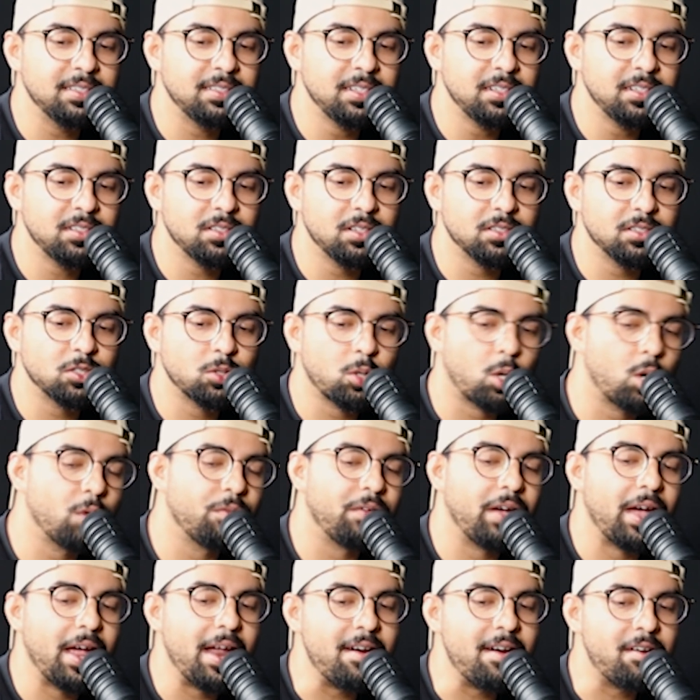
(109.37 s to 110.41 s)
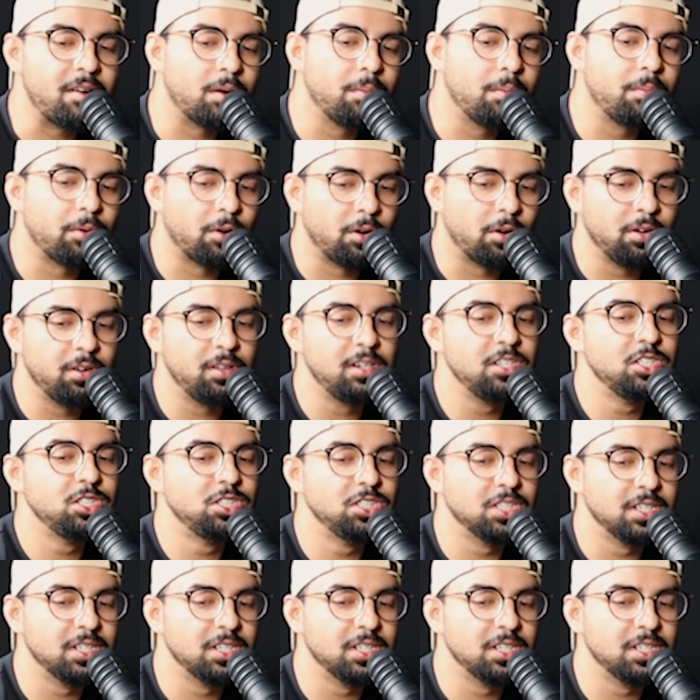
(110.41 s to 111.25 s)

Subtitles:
is it sort of an entrepreneurial